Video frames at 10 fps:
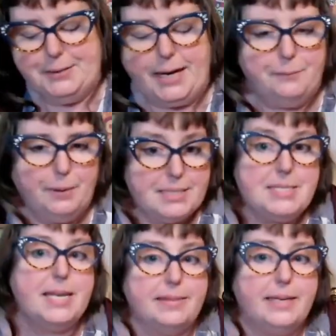I want to
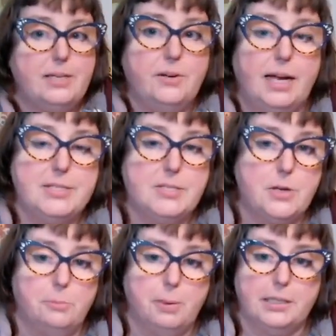say thank you guys
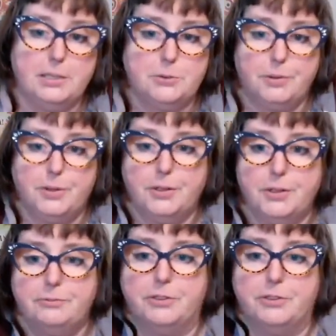so much for